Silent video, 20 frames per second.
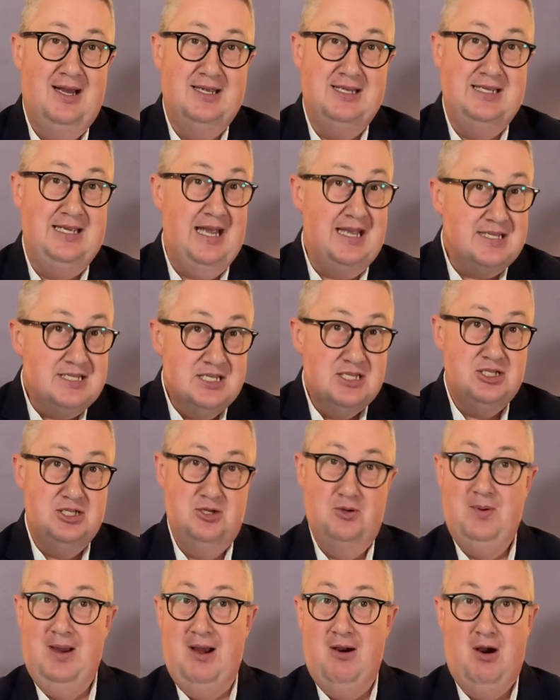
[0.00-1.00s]
guests
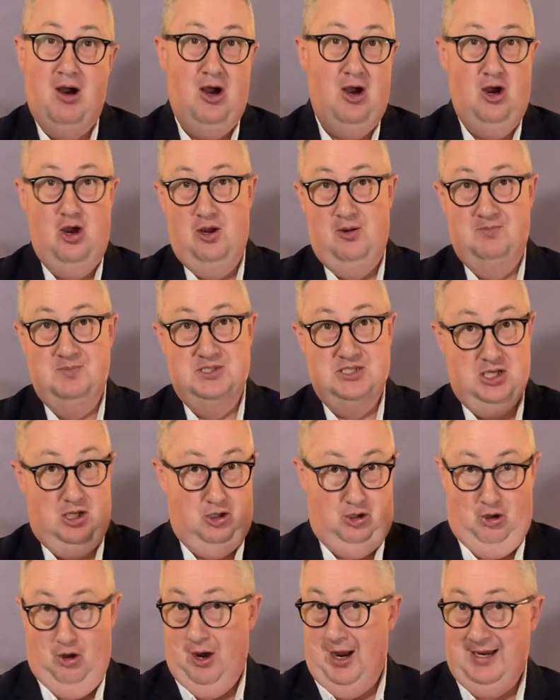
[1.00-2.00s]
to our homes,
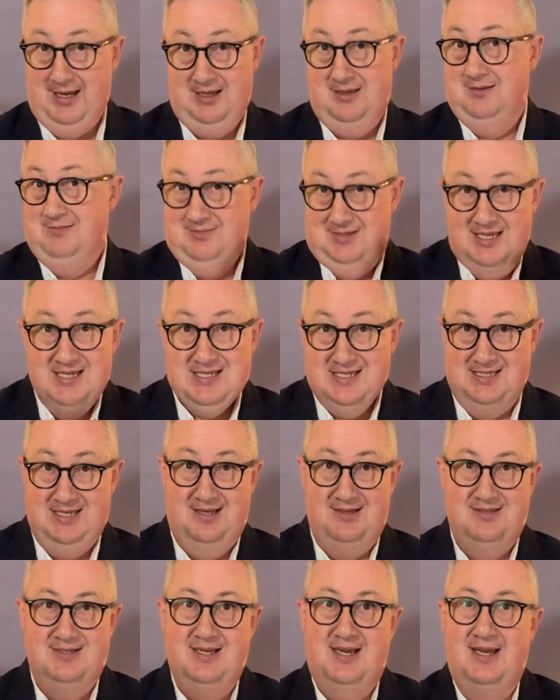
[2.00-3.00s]
like this
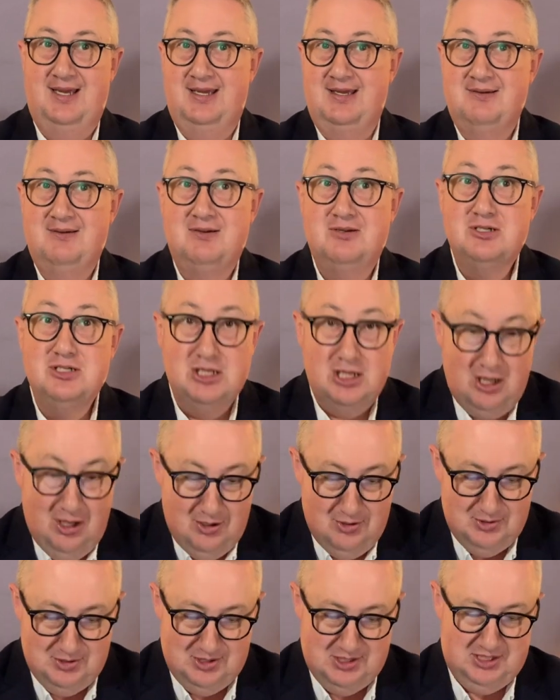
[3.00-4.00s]
Sunday,
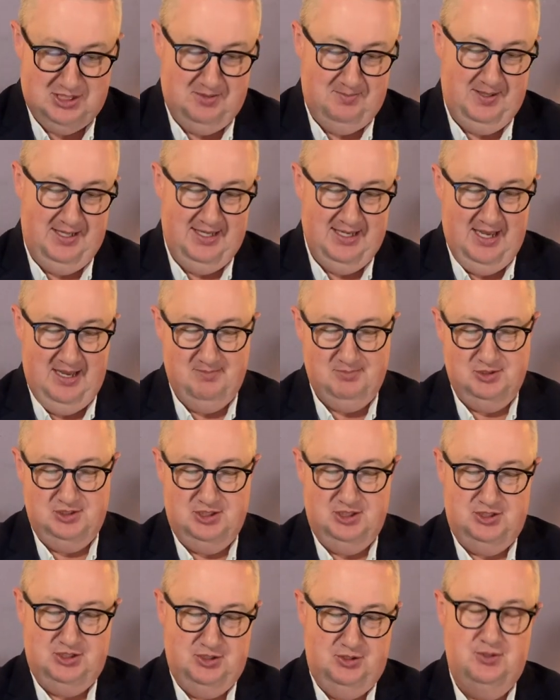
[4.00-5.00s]
closed to being able
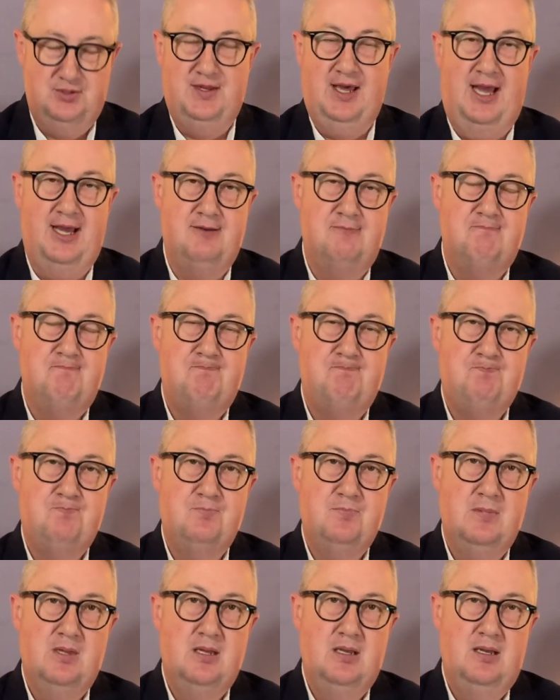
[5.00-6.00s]
to do that.
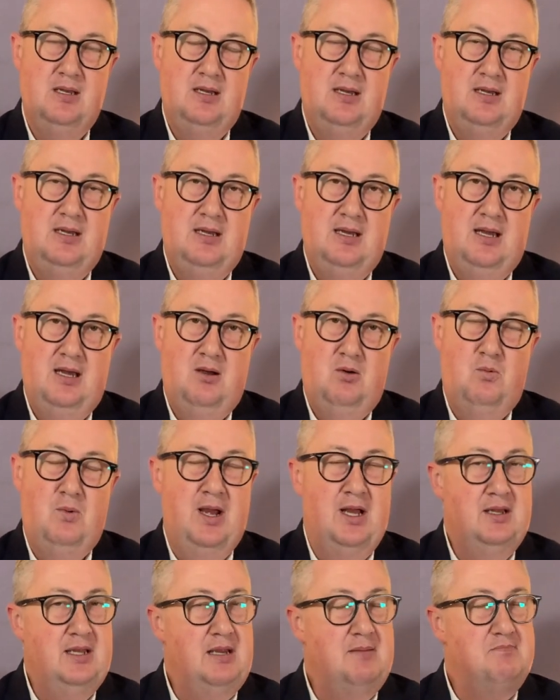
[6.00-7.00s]

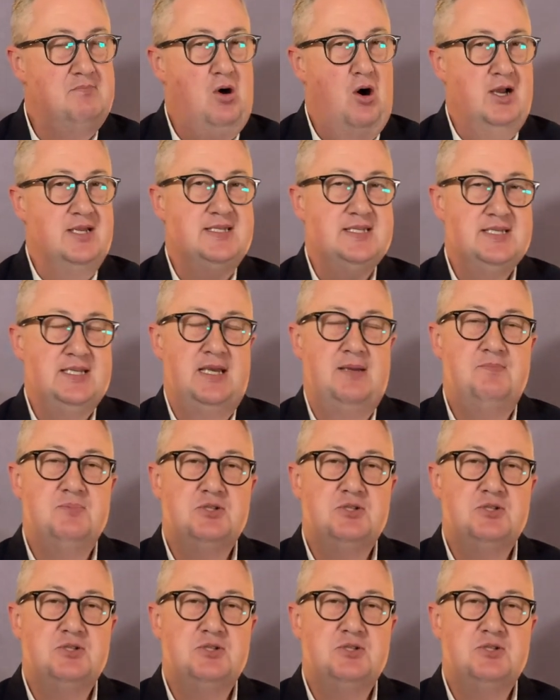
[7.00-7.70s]
Well, it might seem